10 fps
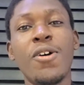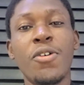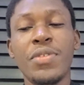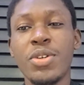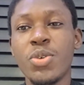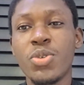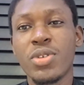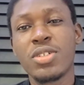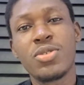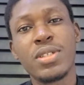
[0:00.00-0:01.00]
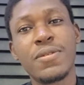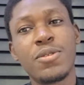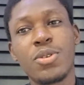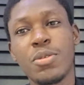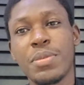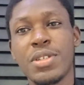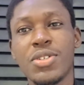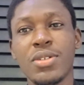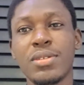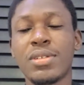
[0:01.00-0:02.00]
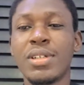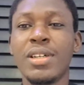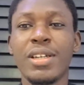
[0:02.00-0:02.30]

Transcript: of the Euro 2024 competition.